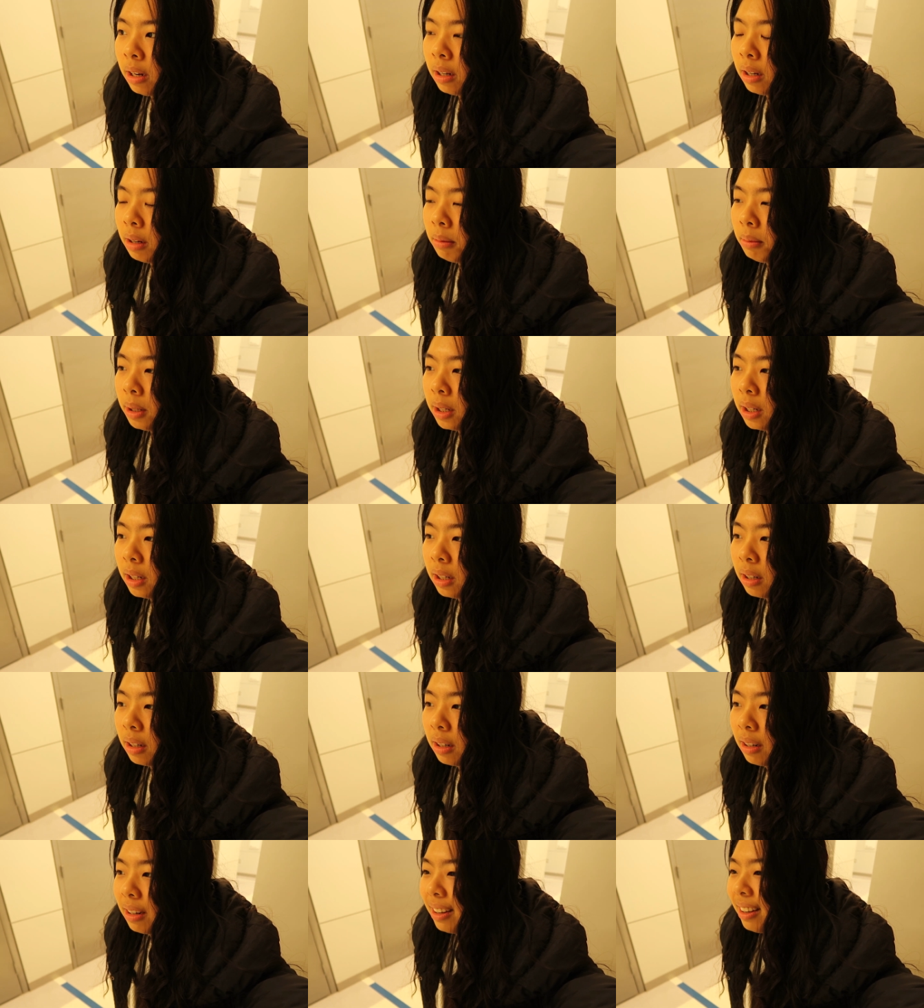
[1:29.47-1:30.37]
then a
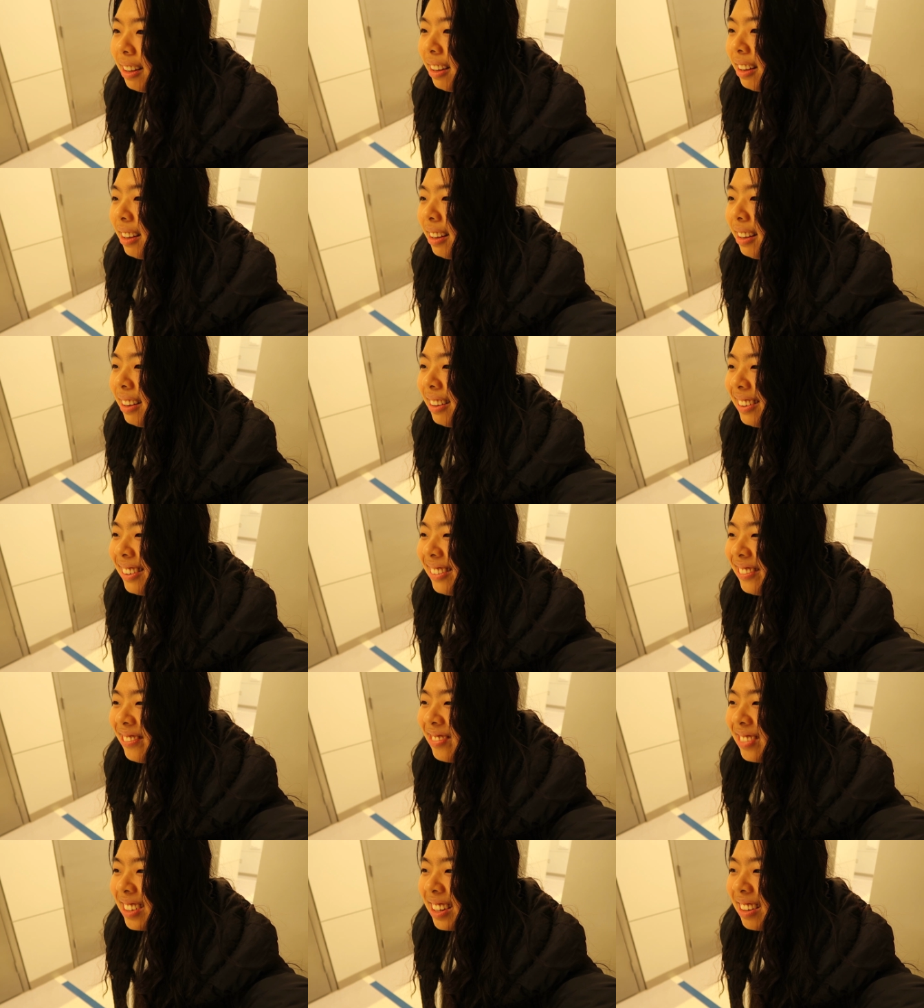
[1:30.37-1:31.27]
meeting
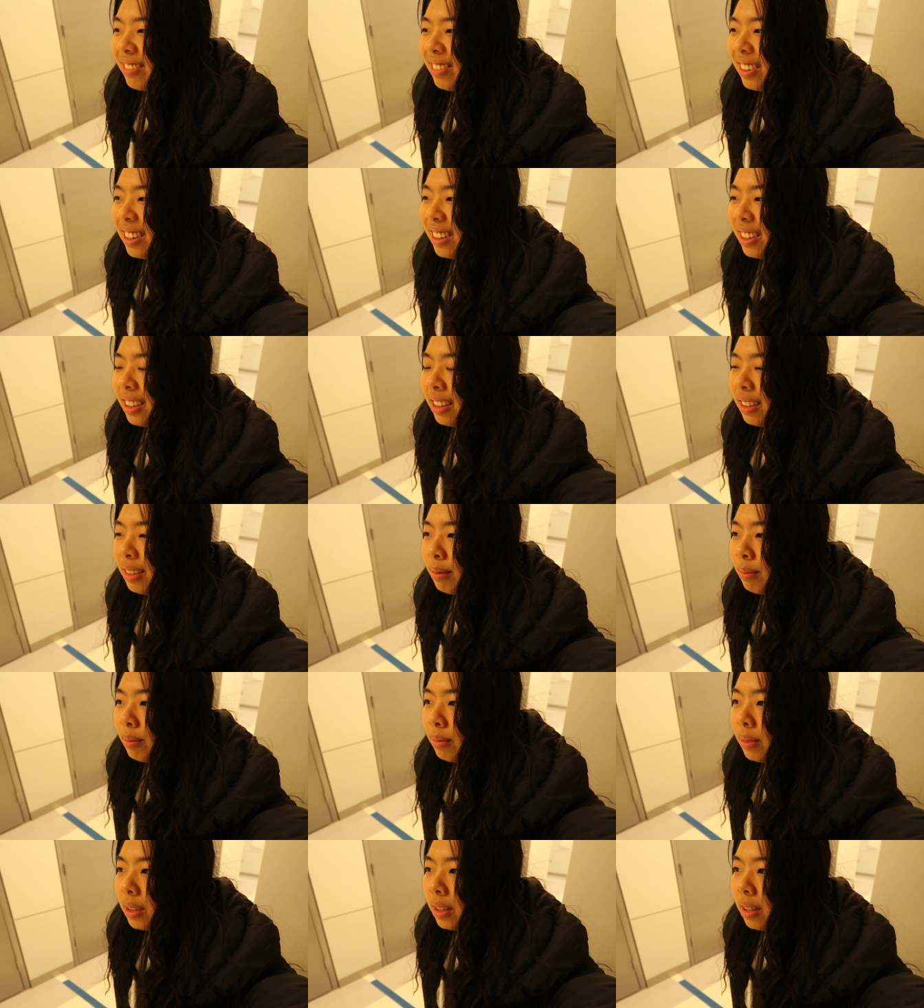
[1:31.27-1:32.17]

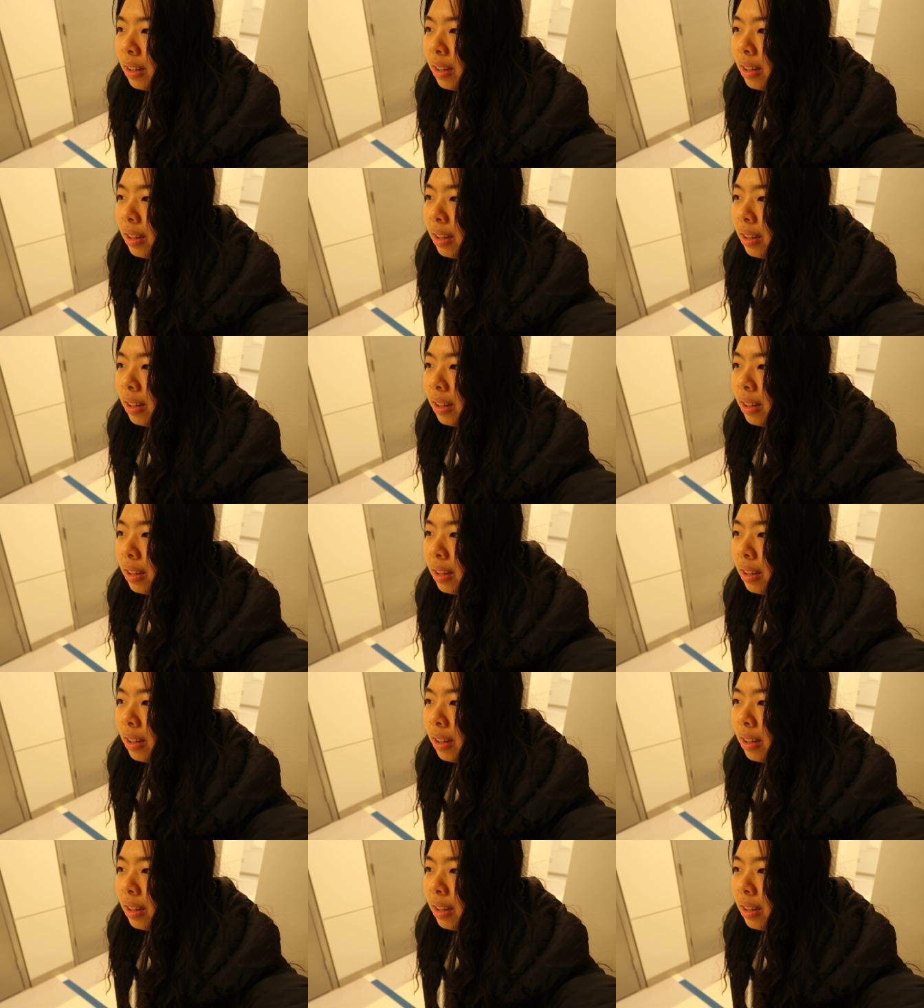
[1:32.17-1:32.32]
from